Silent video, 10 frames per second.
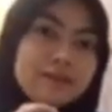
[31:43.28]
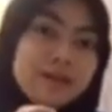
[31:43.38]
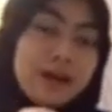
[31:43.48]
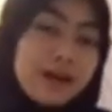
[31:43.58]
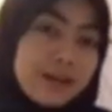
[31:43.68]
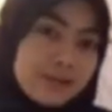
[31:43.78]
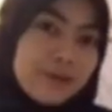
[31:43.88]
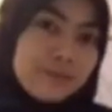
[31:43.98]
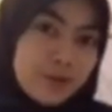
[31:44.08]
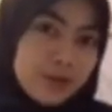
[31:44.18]

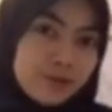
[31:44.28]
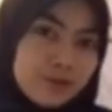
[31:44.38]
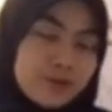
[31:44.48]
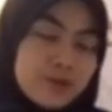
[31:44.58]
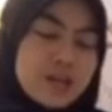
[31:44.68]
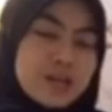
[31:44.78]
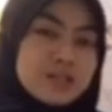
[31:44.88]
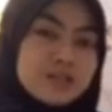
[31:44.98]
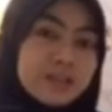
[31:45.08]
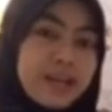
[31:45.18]
IIUM Pagoh,
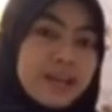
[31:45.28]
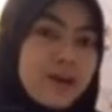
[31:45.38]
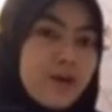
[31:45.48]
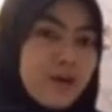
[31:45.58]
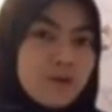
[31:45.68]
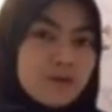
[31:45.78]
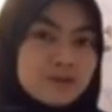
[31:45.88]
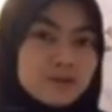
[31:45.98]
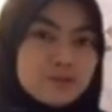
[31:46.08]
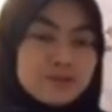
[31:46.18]
so that all
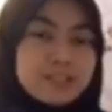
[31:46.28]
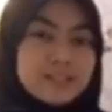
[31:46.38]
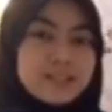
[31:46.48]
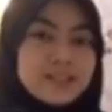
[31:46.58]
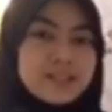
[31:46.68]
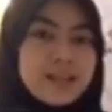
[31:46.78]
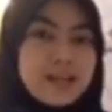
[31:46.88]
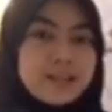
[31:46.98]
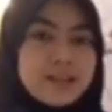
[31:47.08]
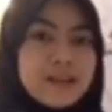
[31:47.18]
students
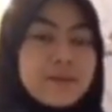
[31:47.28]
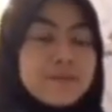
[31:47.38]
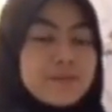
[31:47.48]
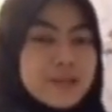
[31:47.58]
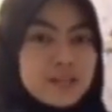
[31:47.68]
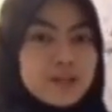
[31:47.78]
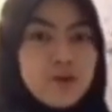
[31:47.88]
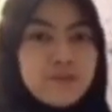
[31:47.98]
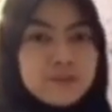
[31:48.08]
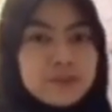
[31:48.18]
can make a
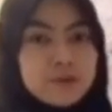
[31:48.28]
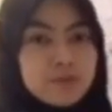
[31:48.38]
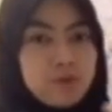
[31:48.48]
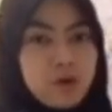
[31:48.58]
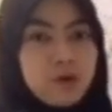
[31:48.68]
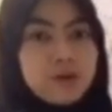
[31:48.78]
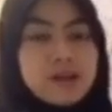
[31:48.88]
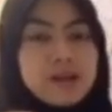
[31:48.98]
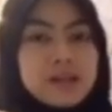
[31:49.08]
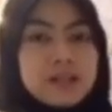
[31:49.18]
comfortable walk
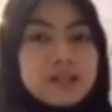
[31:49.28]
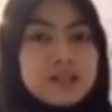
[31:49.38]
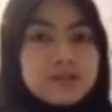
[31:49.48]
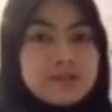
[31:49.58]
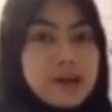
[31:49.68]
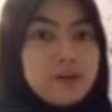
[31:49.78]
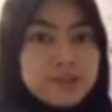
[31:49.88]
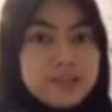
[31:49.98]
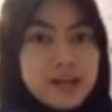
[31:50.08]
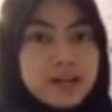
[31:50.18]
around
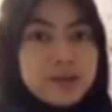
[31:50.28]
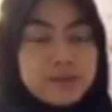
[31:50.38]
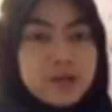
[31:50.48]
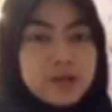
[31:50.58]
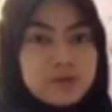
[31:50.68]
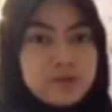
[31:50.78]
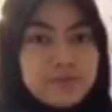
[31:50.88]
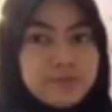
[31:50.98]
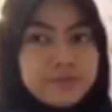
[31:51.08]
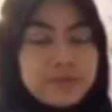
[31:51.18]
the IIUM Pagoh.
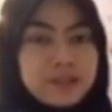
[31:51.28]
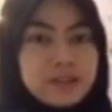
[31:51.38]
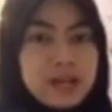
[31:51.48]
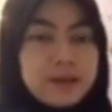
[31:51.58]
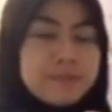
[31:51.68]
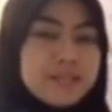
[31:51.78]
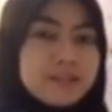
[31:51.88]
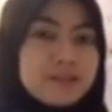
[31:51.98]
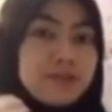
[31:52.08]
I mean,